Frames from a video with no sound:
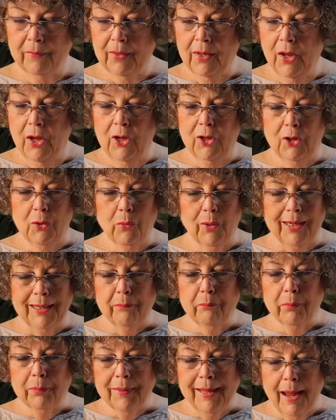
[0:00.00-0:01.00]
You want to
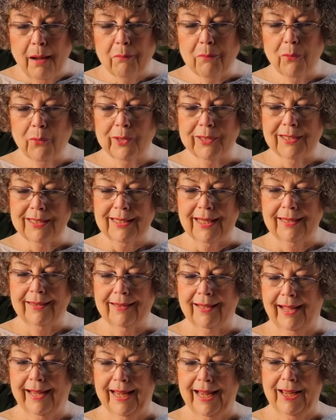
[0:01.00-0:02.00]
get more
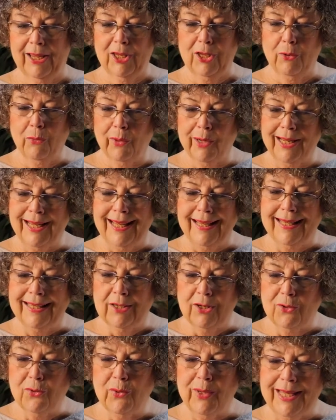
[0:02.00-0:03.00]
sunlight. You want to
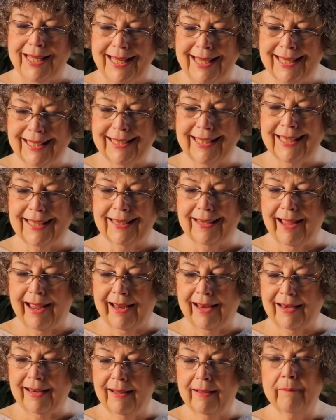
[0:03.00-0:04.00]
do healing
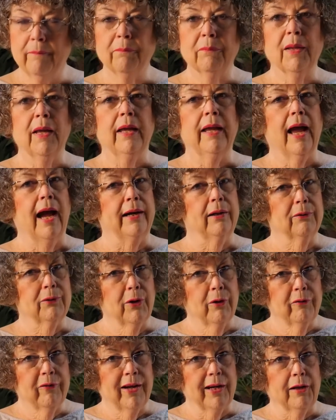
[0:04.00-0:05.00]
light. I don't know
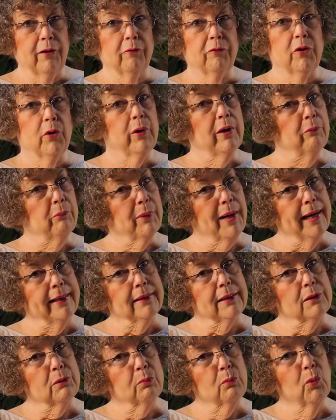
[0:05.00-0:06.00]
if any of you have
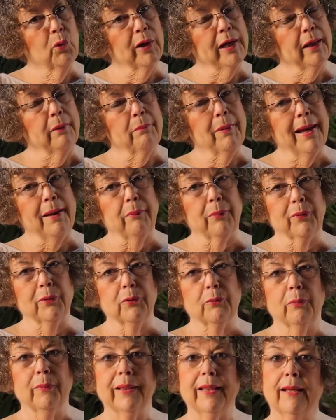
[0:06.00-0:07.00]
practiced morning papers,
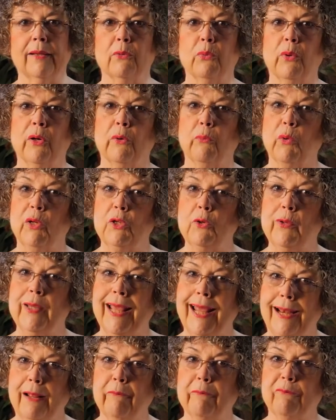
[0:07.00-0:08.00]
but that's where when you
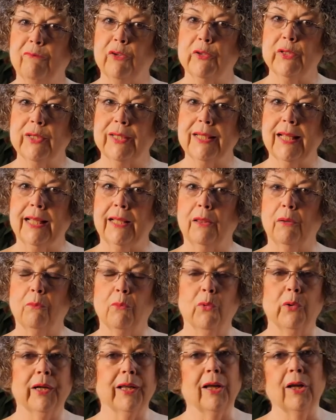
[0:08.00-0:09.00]
get up first thing in the
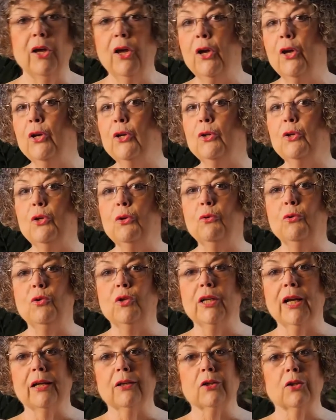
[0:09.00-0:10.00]
morning, you
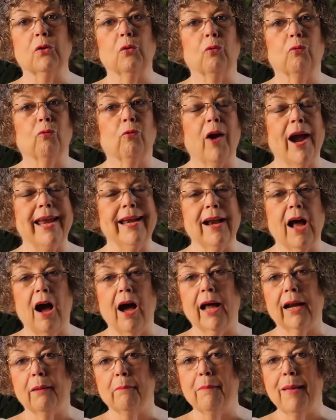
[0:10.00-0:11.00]
just write
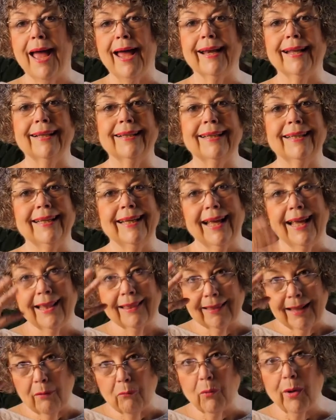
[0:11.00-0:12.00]
automatically and
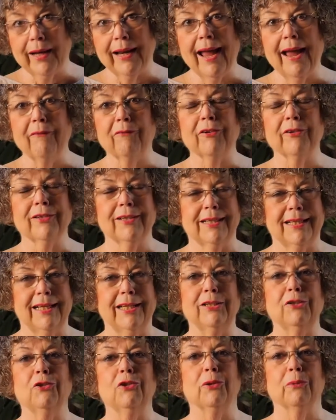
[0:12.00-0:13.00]
let whatever's
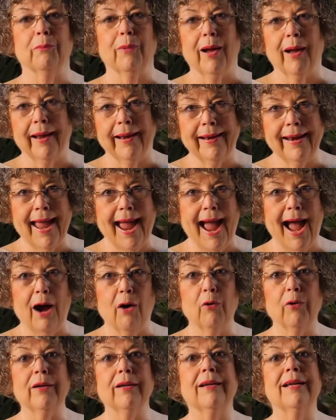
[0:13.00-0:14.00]
in your mind
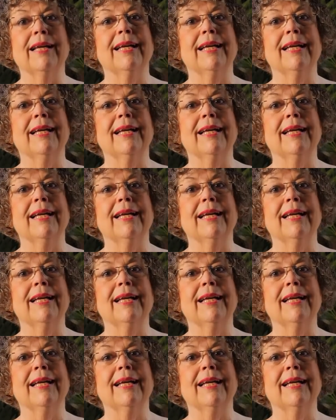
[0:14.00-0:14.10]
out.